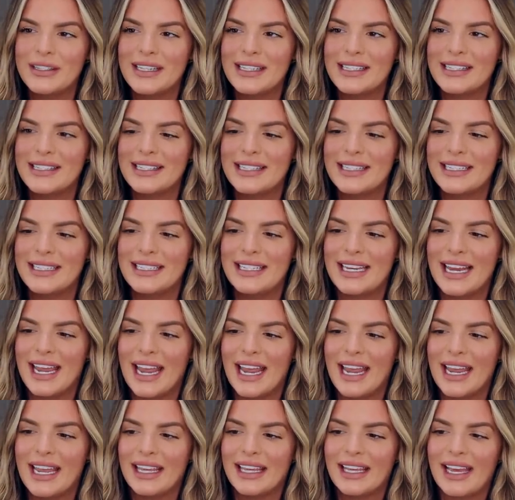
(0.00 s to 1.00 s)
It's the
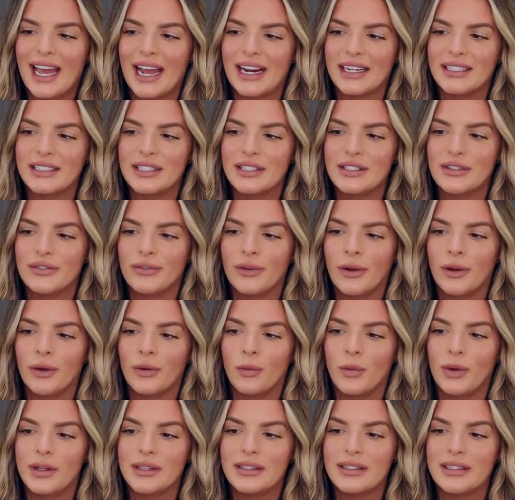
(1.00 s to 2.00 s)
Dae Cactus Fruit
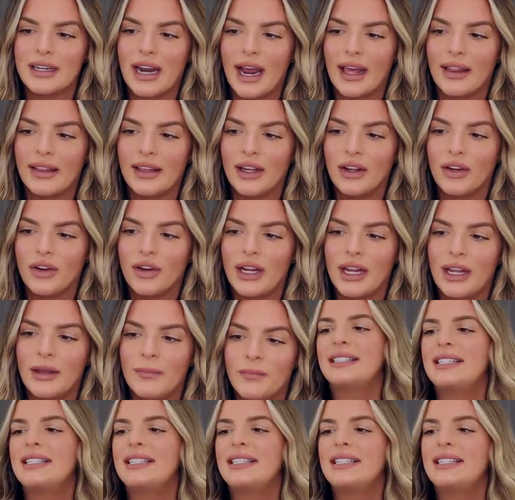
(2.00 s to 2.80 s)
and One Styling Cream.